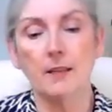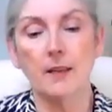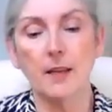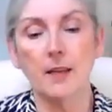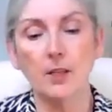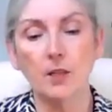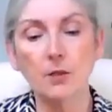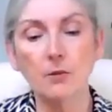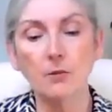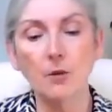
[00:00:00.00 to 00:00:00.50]

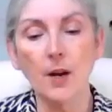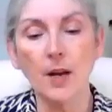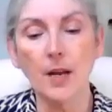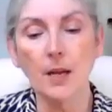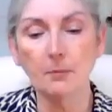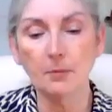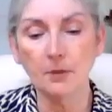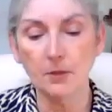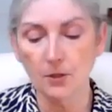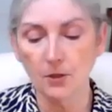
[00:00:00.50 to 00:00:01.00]
that you are
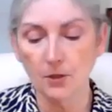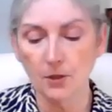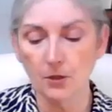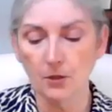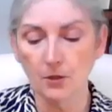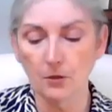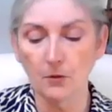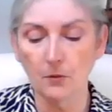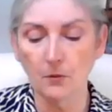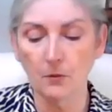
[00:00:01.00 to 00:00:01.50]
able to
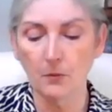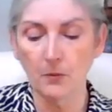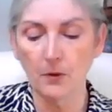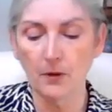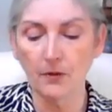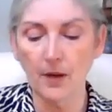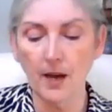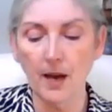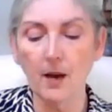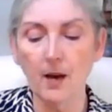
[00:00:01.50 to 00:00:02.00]
do
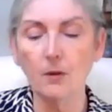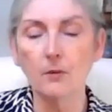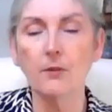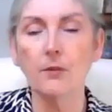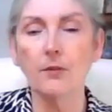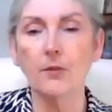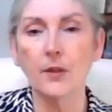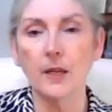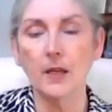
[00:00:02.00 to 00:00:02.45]
without